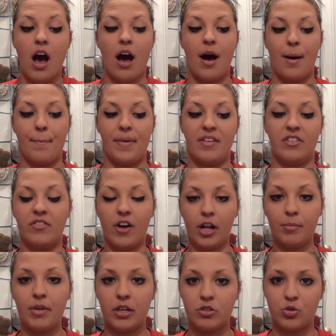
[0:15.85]
If you
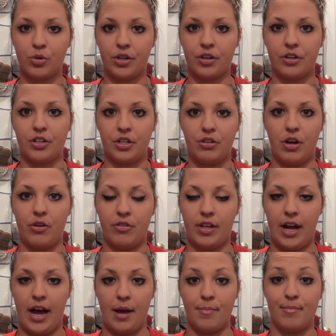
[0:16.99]
follow me on Twitter, you know
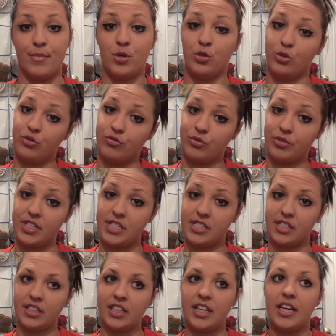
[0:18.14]
that I moved
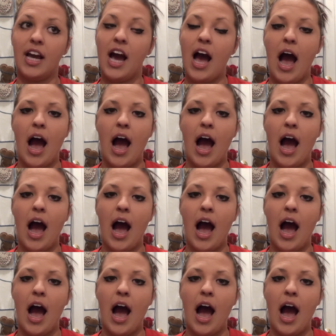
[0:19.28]
recently.